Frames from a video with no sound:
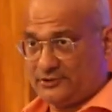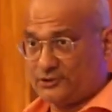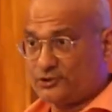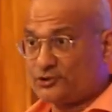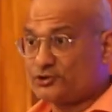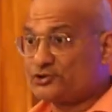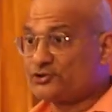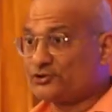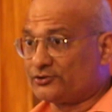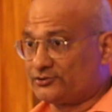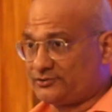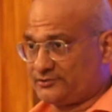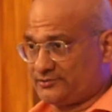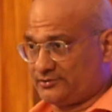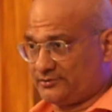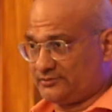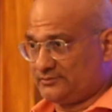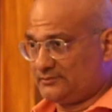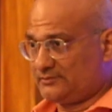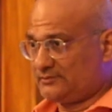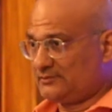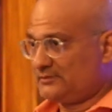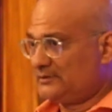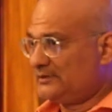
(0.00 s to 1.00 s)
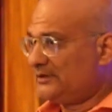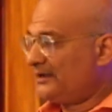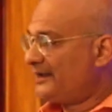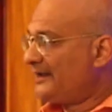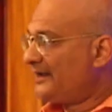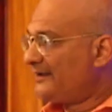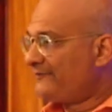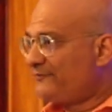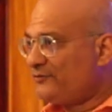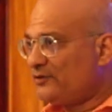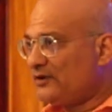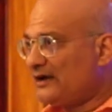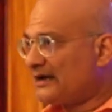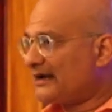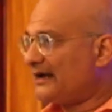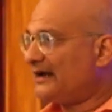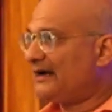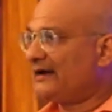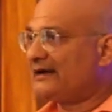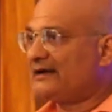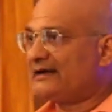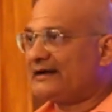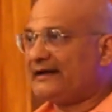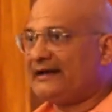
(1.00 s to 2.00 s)
kshut. If you are
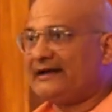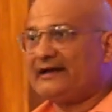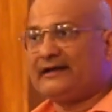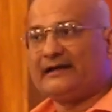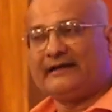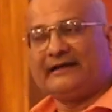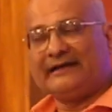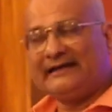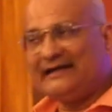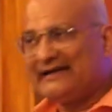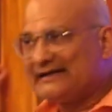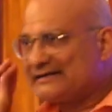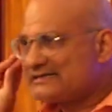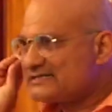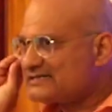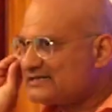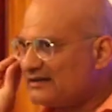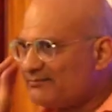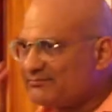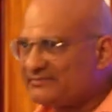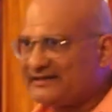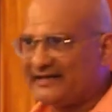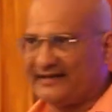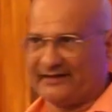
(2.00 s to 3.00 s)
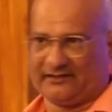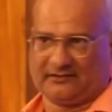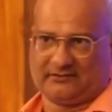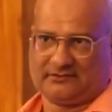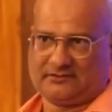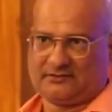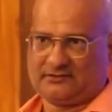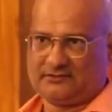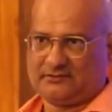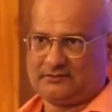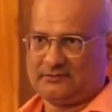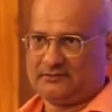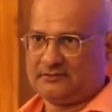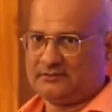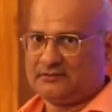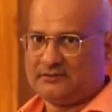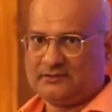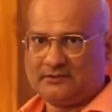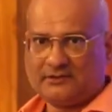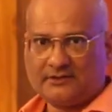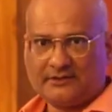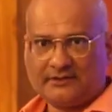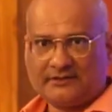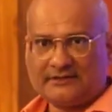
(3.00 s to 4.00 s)
hungry, eat something.
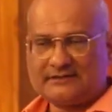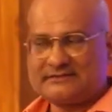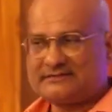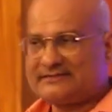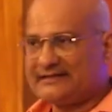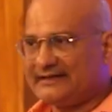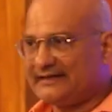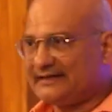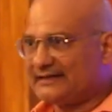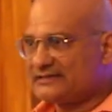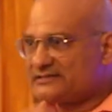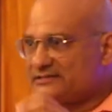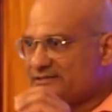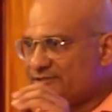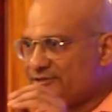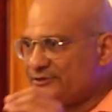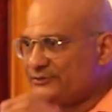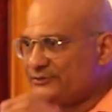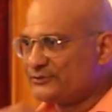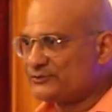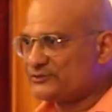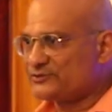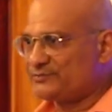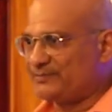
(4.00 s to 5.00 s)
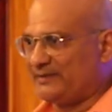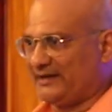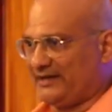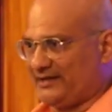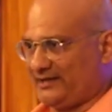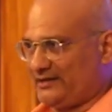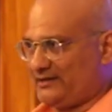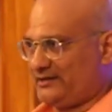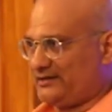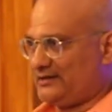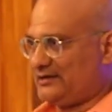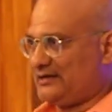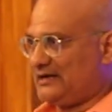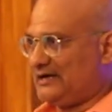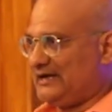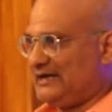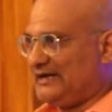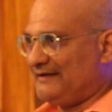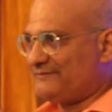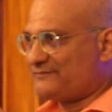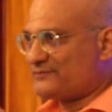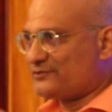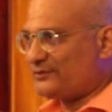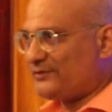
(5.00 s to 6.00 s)
Say, excuse me, I
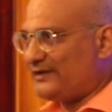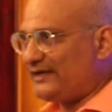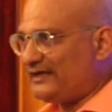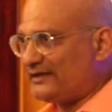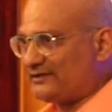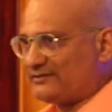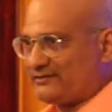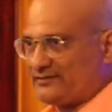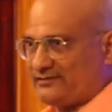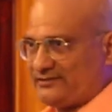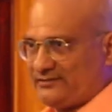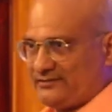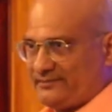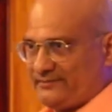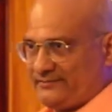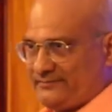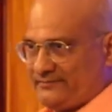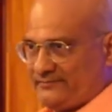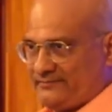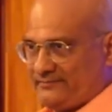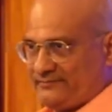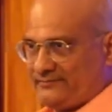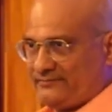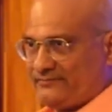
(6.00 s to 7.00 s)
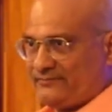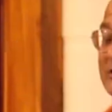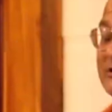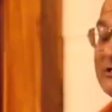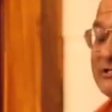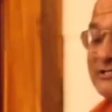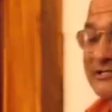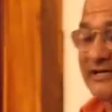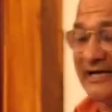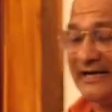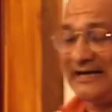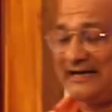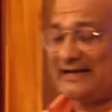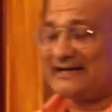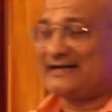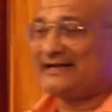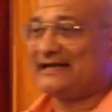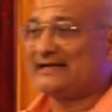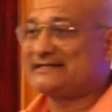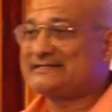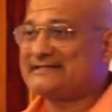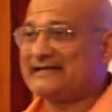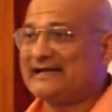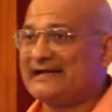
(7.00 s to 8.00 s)
have to eat.
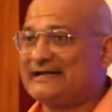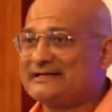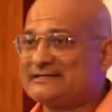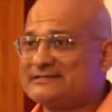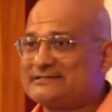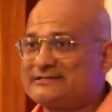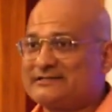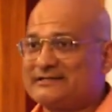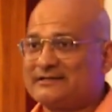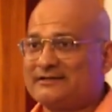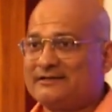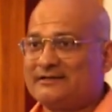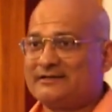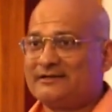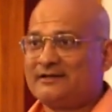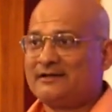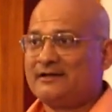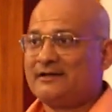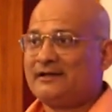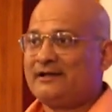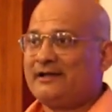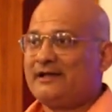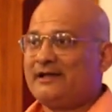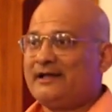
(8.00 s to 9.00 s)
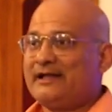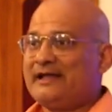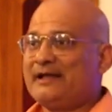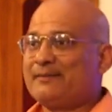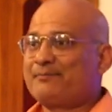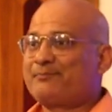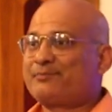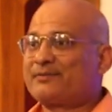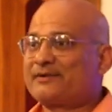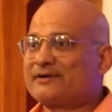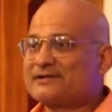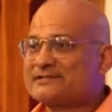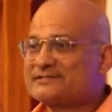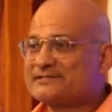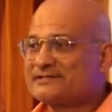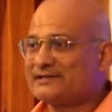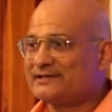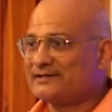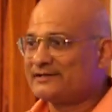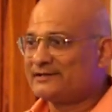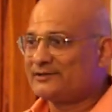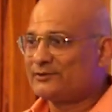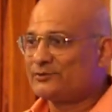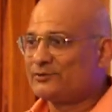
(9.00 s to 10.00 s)
Chanakya says, a
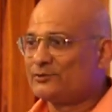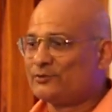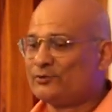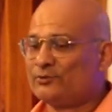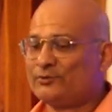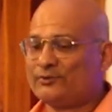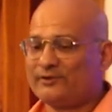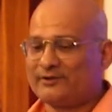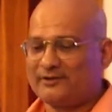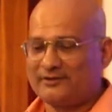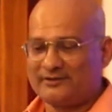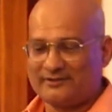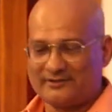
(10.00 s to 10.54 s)
person who